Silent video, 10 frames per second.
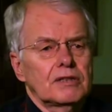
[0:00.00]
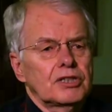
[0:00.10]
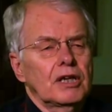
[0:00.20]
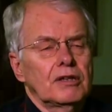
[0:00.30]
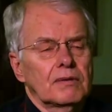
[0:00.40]
the
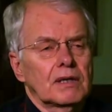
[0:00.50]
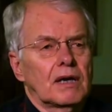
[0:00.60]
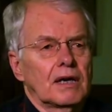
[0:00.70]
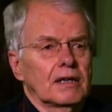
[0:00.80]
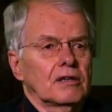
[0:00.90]
genuine
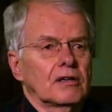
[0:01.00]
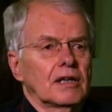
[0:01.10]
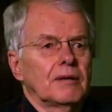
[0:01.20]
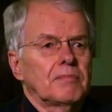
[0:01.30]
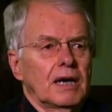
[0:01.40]
article,
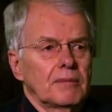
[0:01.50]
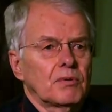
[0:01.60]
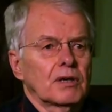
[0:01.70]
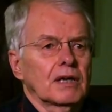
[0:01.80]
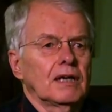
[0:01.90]
a pipe
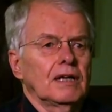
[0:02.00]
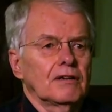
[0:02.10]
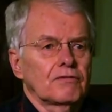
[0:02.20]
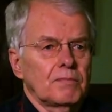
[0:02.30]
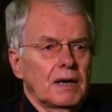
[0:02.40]
organ,
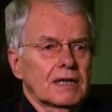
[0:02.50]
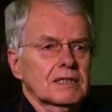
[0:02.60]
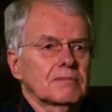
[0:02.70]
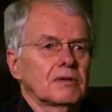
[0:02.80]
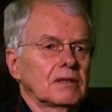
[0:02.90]
if
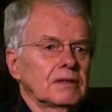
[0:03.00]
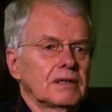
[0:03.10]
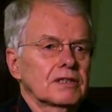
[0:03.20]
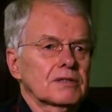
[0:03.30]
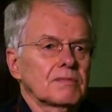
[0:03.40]
possible,
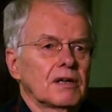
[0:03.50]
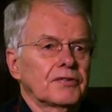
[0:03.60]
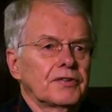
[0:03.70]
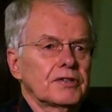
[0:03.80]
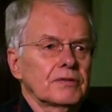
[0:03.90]
in a small
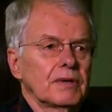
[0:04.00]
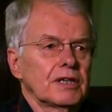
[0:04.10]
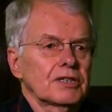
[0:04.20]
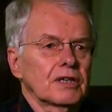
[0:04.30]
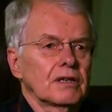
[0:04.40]

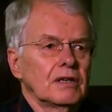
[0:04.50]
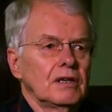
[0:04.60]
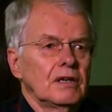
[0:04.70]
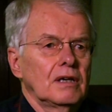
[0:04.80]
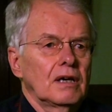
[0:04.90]
situation.
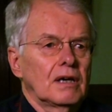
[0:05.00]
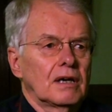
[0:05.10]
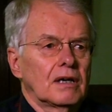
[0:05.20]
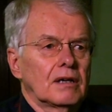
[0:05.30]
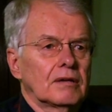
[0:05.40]

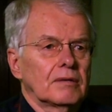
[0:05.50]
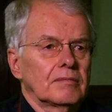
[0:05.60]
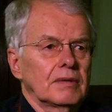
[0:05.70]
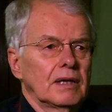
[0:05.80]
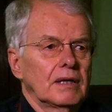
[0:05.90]

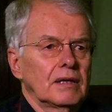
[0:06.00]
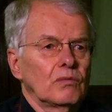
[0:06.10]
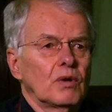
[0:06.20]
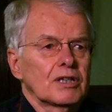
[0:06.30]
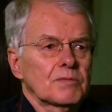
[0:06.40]
Um, and it
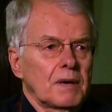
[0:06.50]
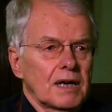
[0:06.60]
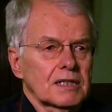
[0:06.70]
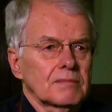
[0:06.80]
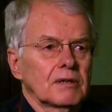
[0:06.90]
was
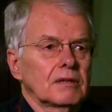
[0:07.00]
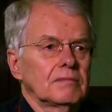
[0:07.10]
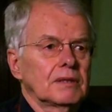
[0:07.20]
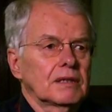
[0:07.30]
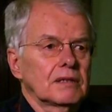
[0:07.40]
possible
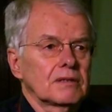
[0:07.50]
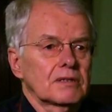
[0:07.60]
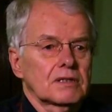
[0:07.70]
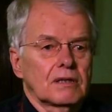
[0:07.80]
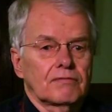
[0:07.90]

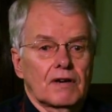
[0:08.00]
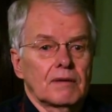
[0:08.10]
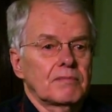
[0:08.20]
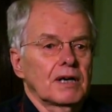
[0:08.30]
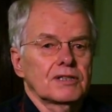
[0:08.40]
because uh, farm
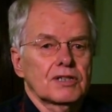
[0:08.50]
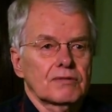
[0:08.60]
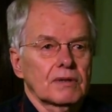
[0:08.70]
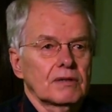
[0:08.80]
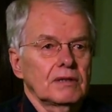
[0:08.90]
prices
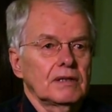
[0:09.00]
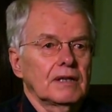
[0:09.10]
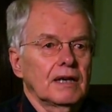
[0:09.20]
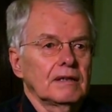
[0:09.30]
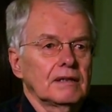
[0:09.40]
were good
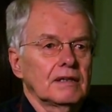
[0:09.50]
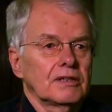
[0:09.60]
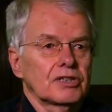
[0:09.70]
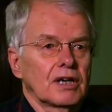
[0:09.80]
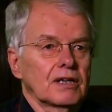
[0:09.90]
then, and
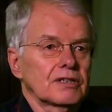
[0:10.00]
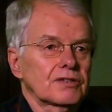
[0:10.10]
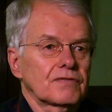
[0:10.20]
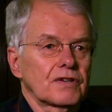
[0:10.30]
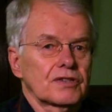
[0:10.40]
John's
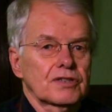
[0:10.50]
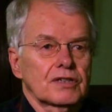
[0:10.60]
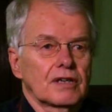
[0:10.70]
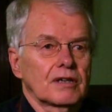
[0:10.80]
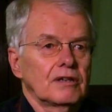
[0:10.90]
first
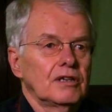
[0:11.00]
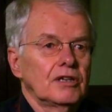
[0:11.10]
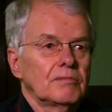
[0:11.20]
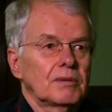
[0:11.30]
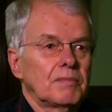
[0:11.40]
uh,
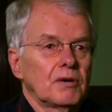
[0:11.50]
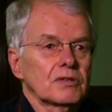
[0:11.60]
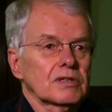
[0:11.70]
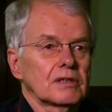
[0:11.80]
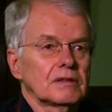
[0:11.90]

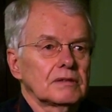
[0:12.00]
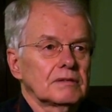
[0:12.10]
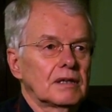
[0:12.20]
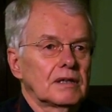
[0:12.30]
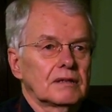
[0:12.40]
proposal
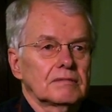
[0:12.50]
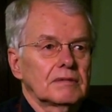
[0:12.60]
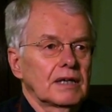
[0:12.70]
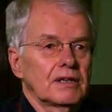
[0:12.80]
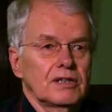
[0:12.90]
uh,
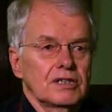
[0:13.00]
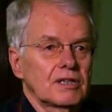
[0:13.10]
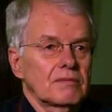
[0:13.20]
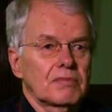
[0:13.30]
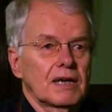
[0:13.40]
had a
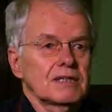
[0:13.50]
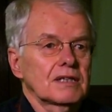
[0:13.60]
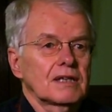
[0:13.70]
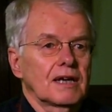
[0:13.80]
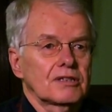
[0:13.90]
decent price
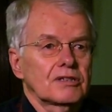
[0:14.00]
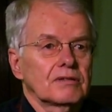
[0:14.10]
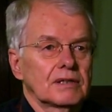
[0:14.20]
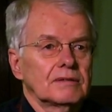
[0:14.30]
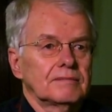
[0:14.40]
attached to it.